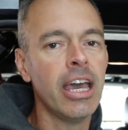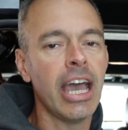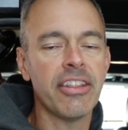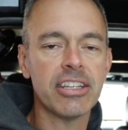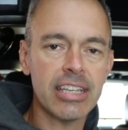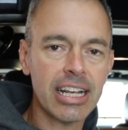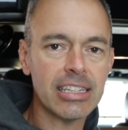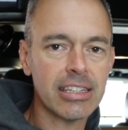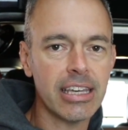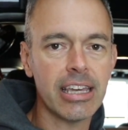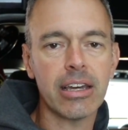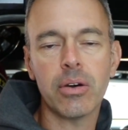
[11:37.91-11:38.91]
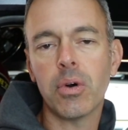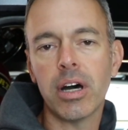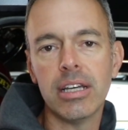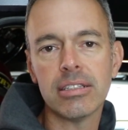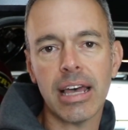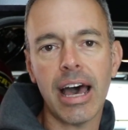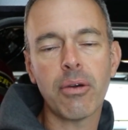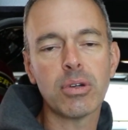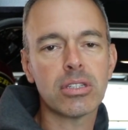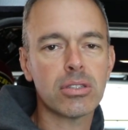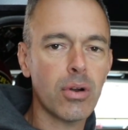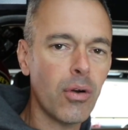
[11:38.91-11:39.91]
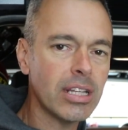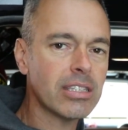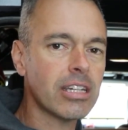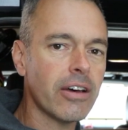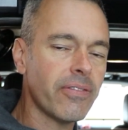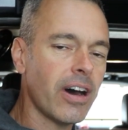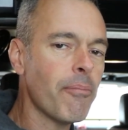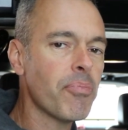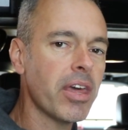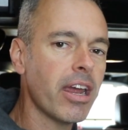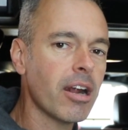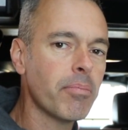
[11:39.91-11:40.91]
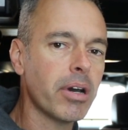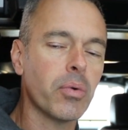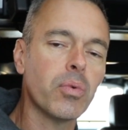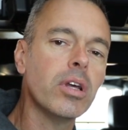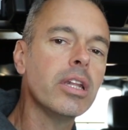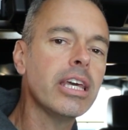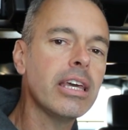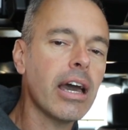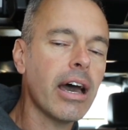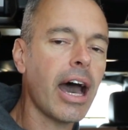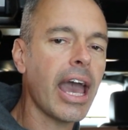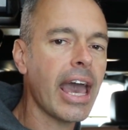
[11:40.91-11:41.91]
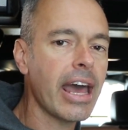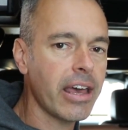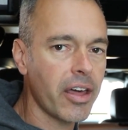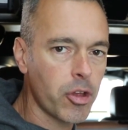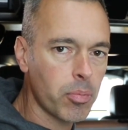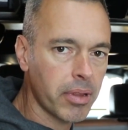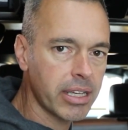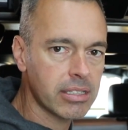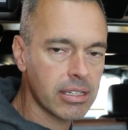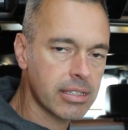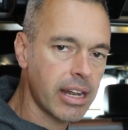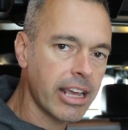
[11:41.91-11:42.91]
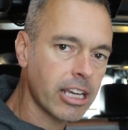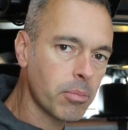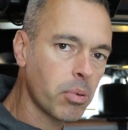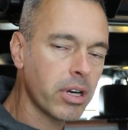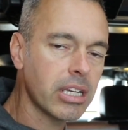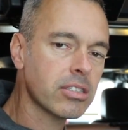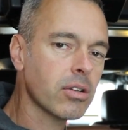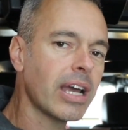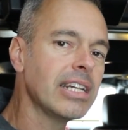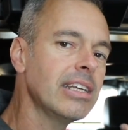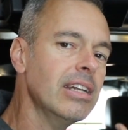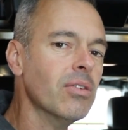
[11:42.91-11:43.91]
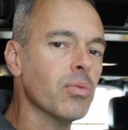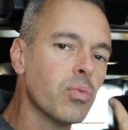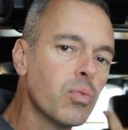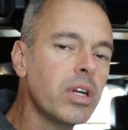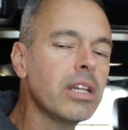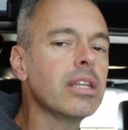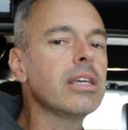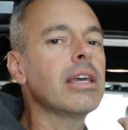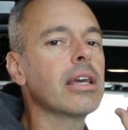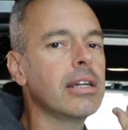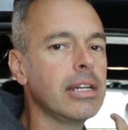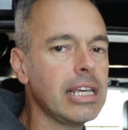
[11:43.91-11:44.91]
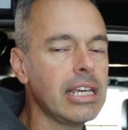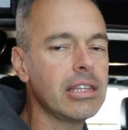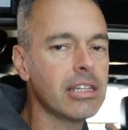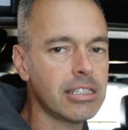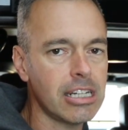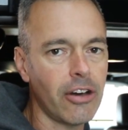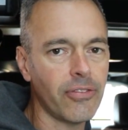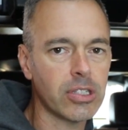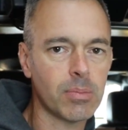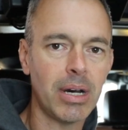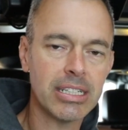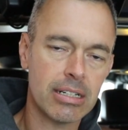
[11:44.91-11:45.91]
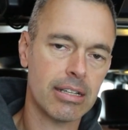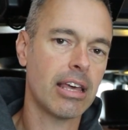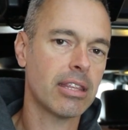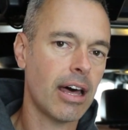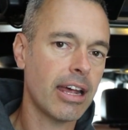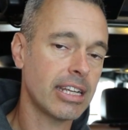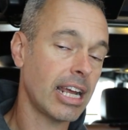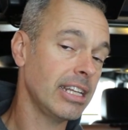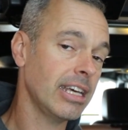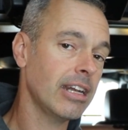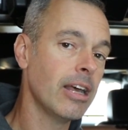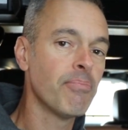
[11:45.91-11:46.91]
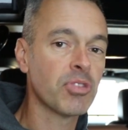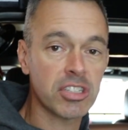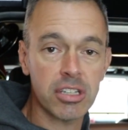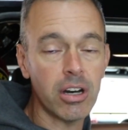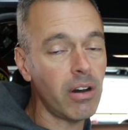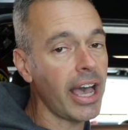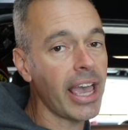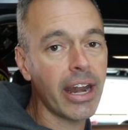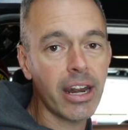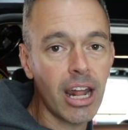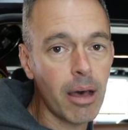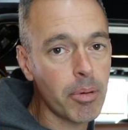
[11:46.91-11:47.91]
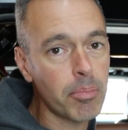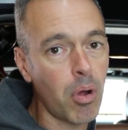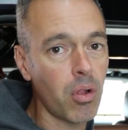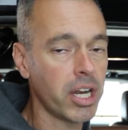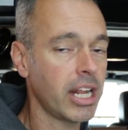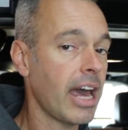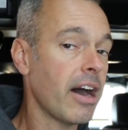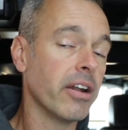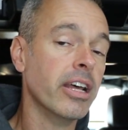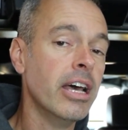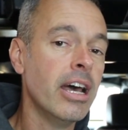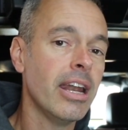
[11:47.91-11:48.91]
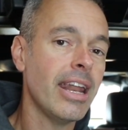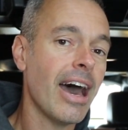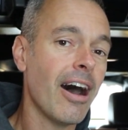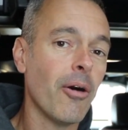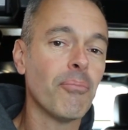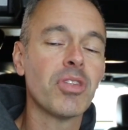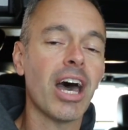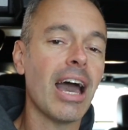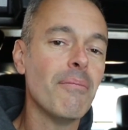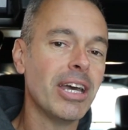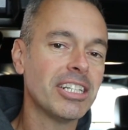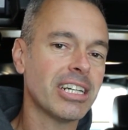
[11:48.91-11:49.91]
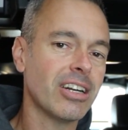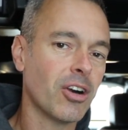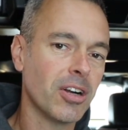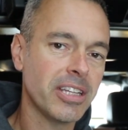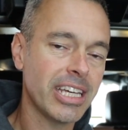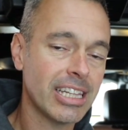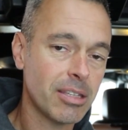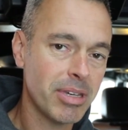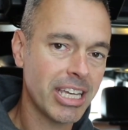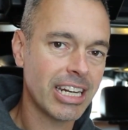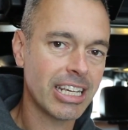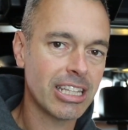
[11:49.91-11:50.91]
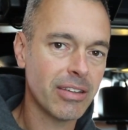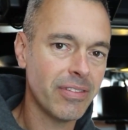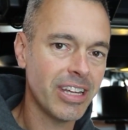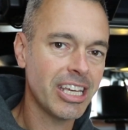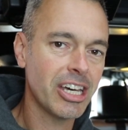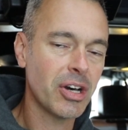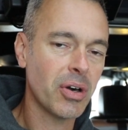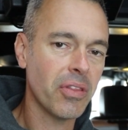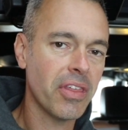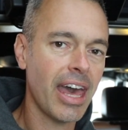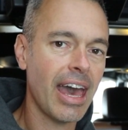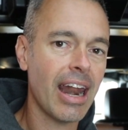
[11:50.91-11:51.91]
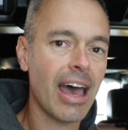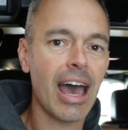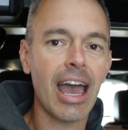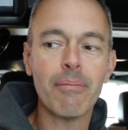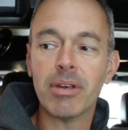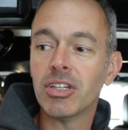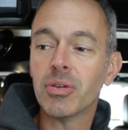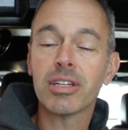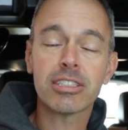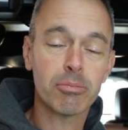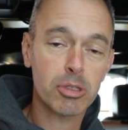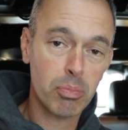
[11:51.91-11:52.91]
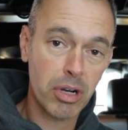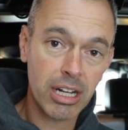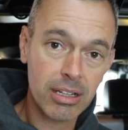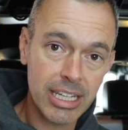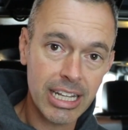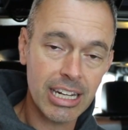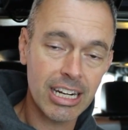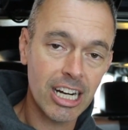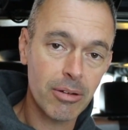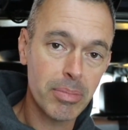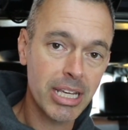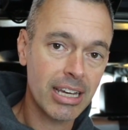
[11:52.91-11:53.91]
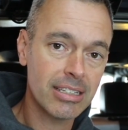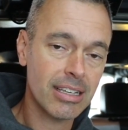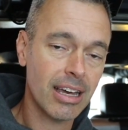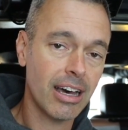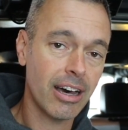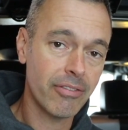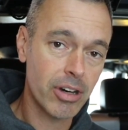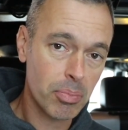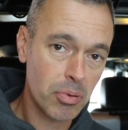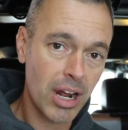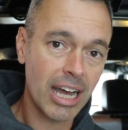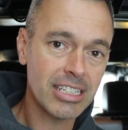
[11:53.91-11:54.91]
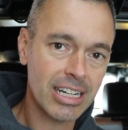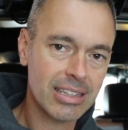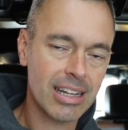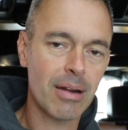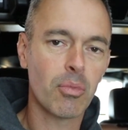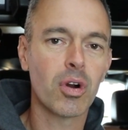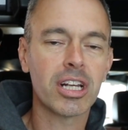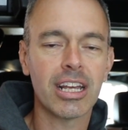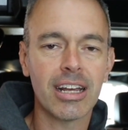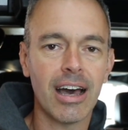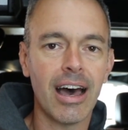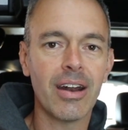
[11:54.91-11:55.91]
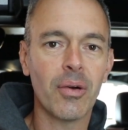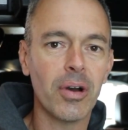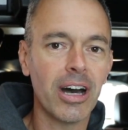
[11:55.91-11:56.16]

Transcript: And the second thing was I was throwing stuff up there, but really I had other places that I could put it, so I didn't really need the shelf as much as I thought I did, so I ended up pulling it out. Now, I mentioned early at the beginning of the video that I'm doing some spring cleaning in here because of a project that I'm working on.